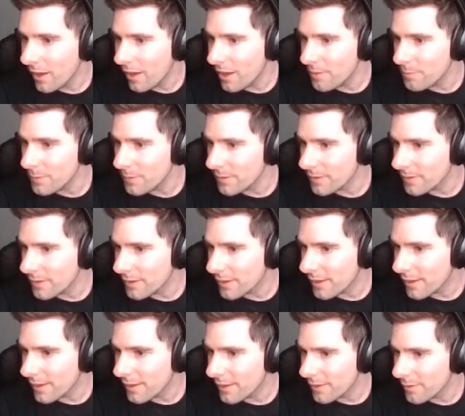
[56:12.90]

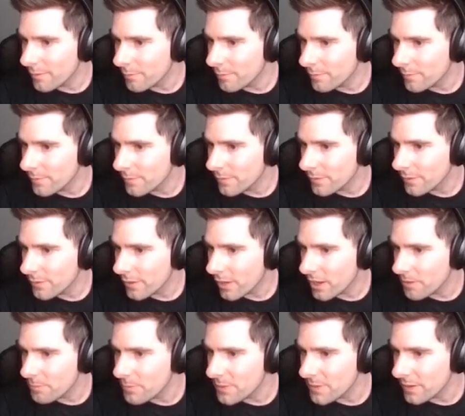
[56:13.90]

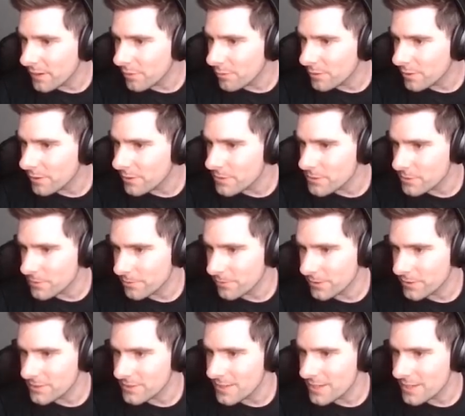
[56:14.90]
I've been there with all the suffering.